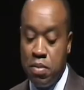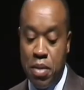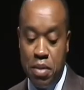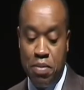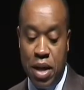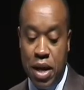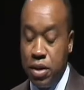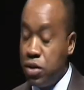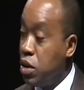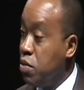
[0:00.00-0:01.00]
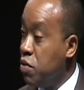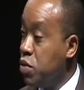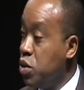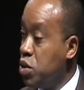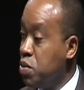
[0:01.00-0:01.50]
by applying some of
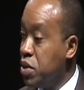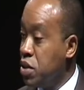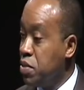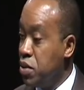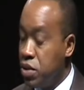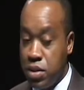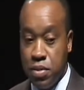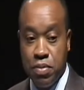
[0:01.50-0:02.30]
those principles.